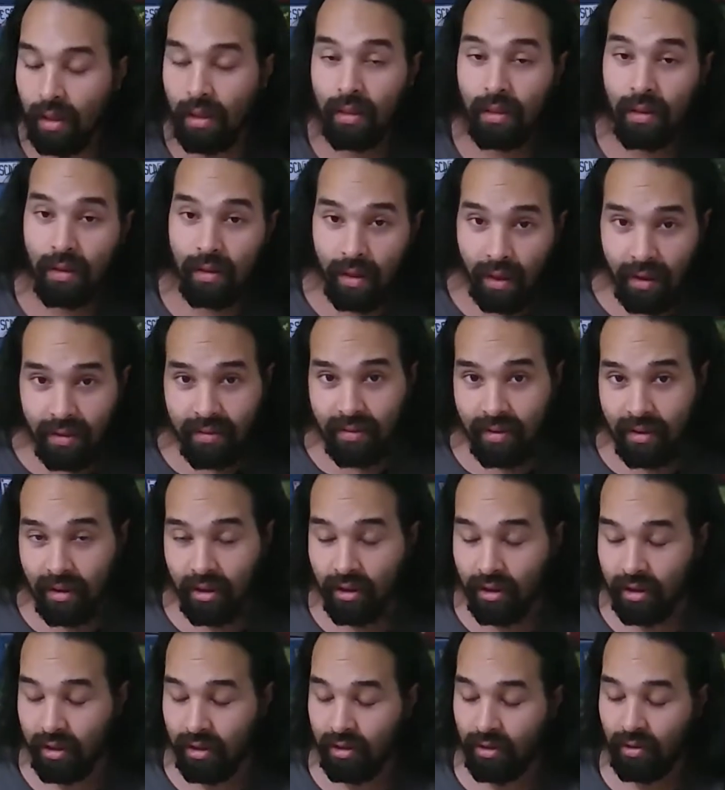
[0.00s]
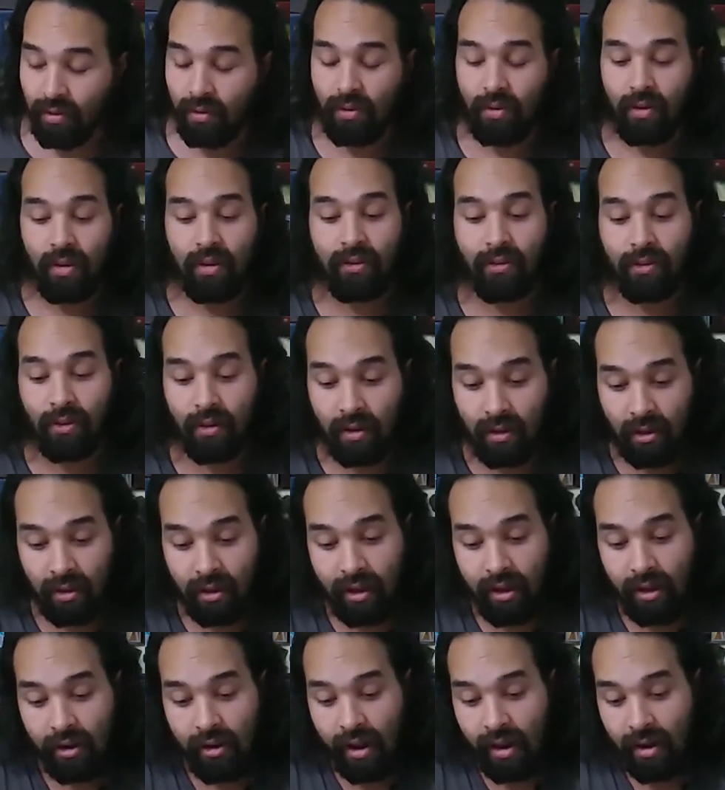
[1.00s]
The next thing you're going to do is you're going to
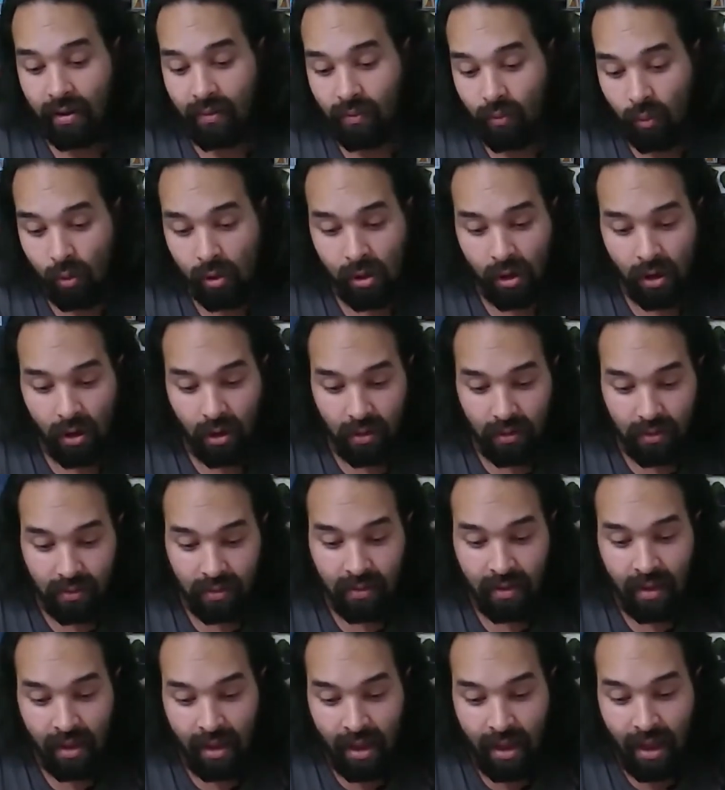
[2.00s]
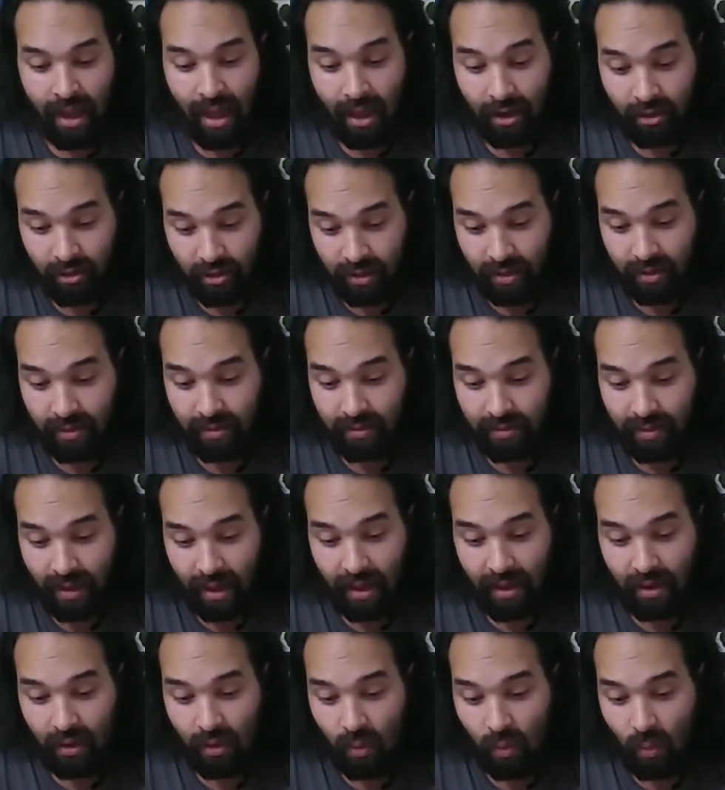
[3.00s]
look at your hand of 4 cards. And you're going to
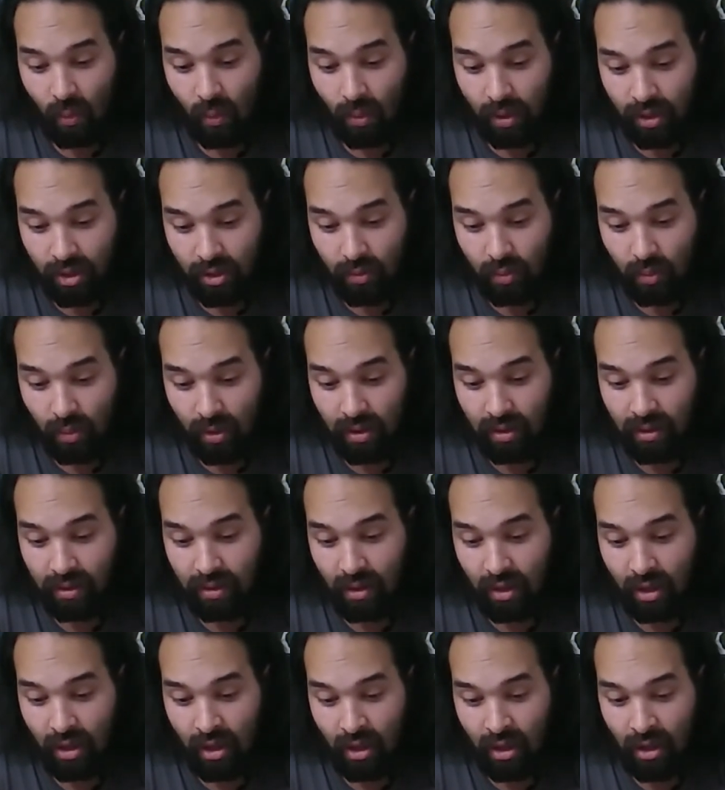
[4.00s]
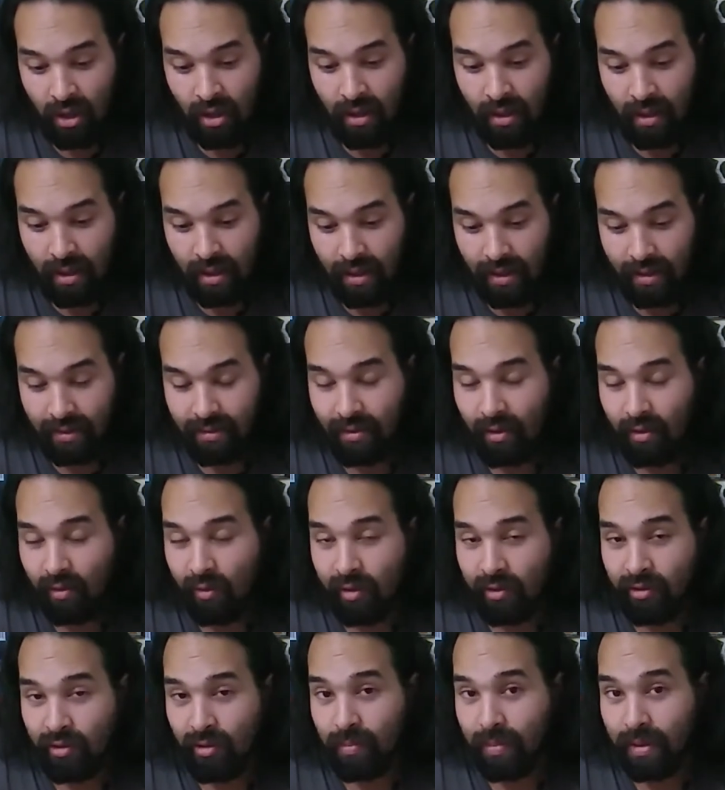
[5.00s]
decide which one is
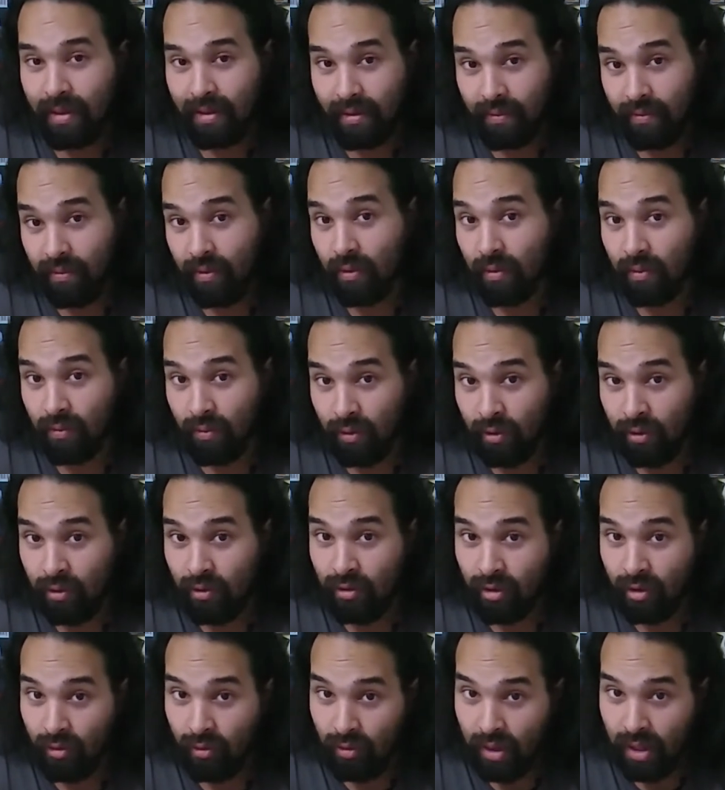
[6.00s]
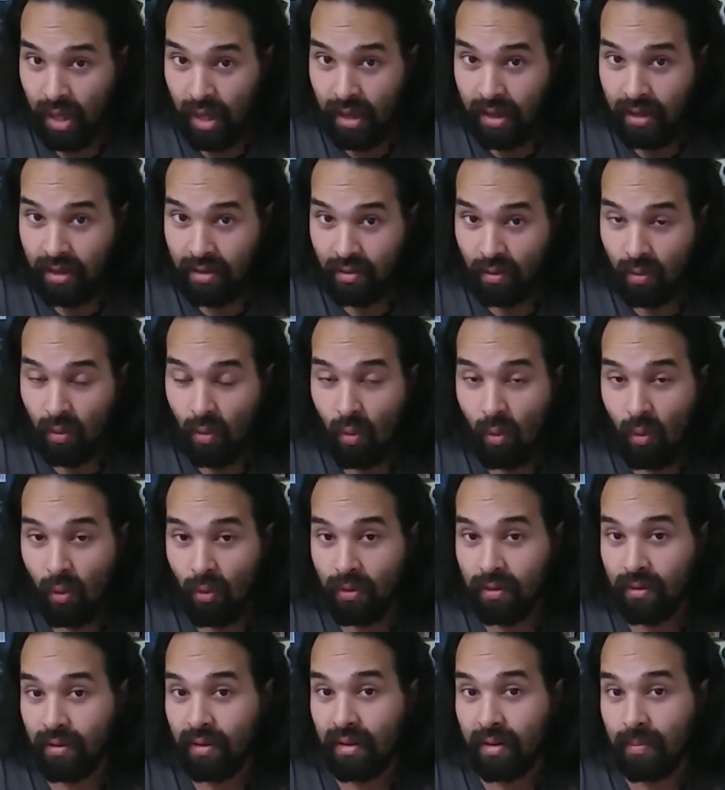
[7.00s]
going to be difficult for you to create or
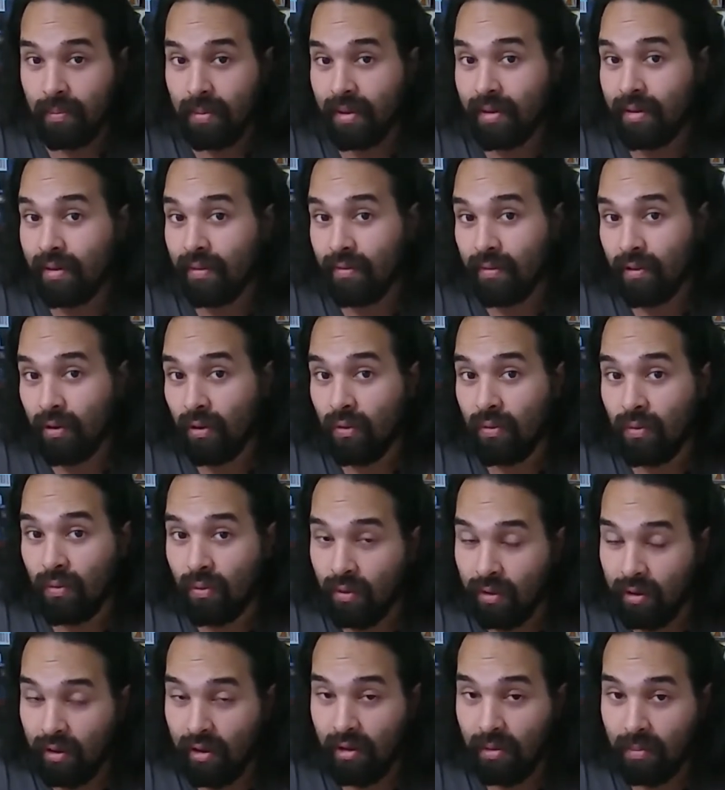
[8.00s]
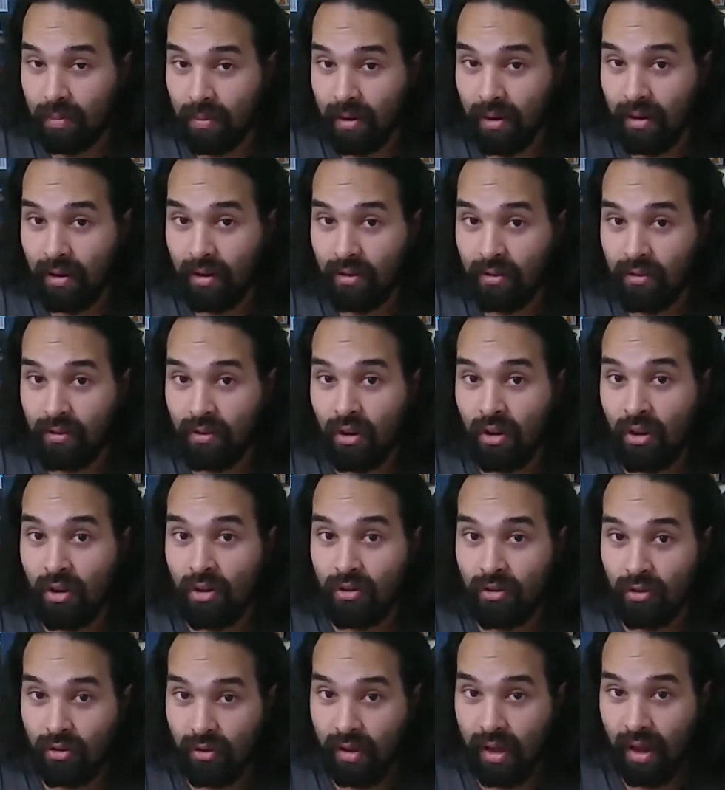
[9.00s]
is going to be difficult for the other players
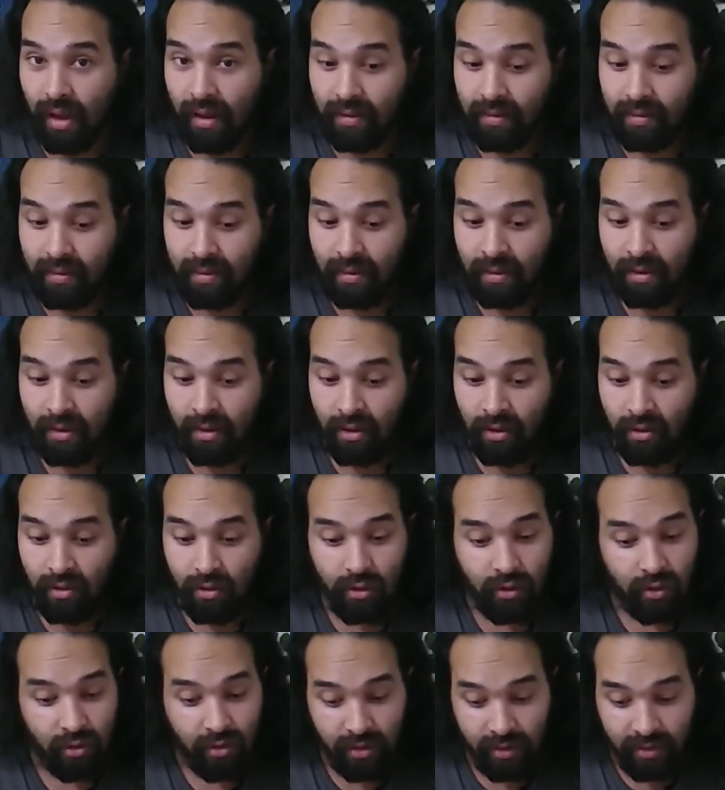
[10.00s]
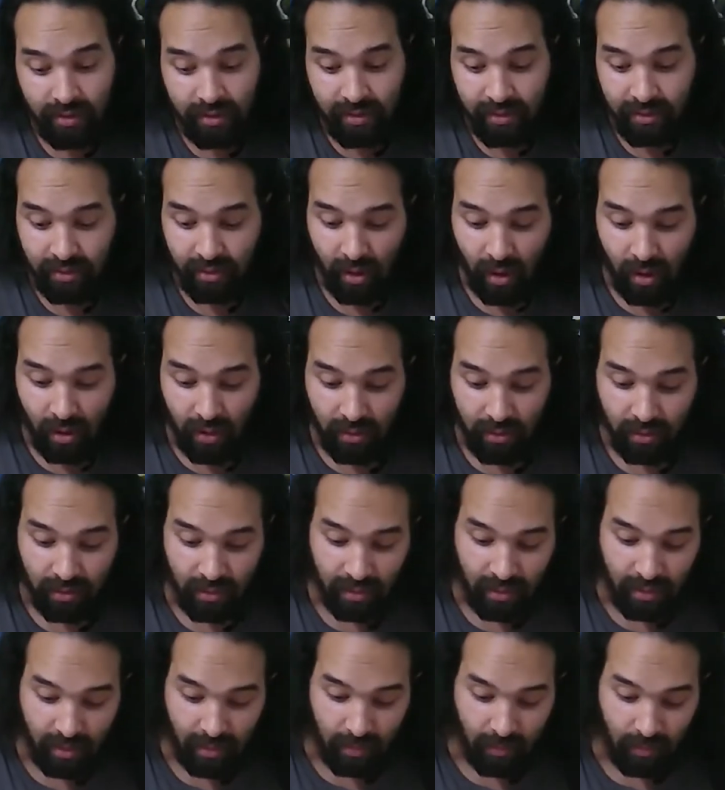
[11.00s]
to guess. So you'll just discard
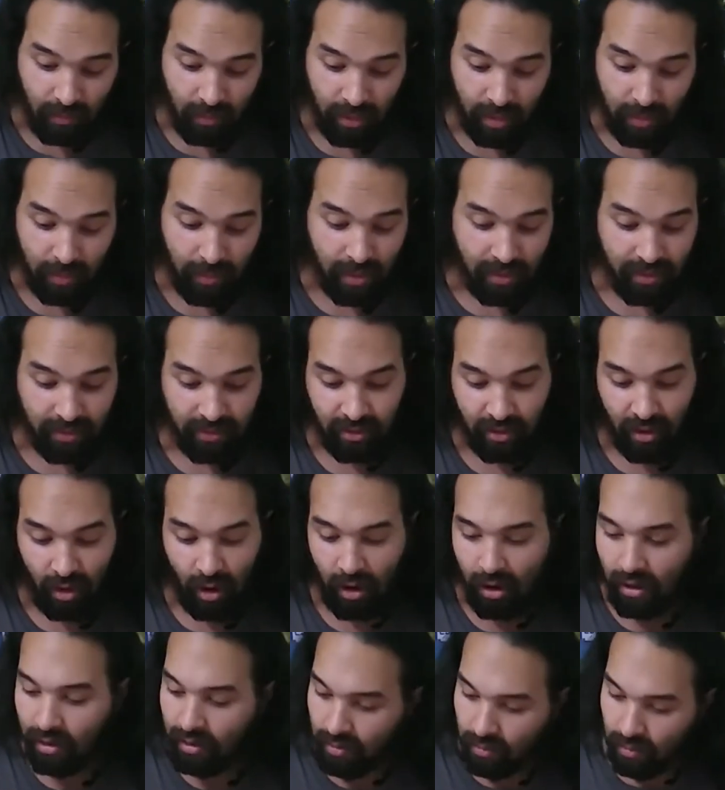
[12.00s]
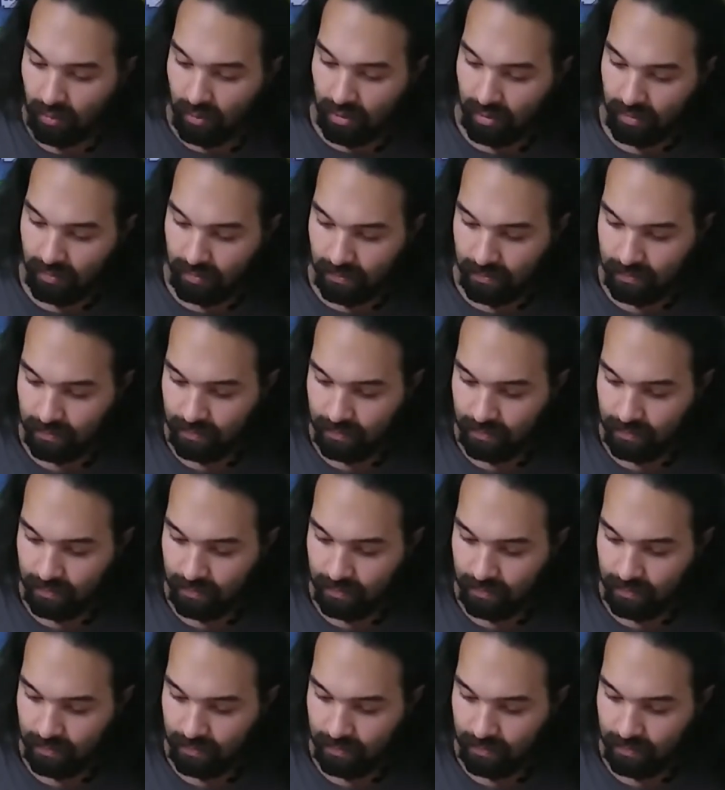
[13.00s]
pretty much the hardest one.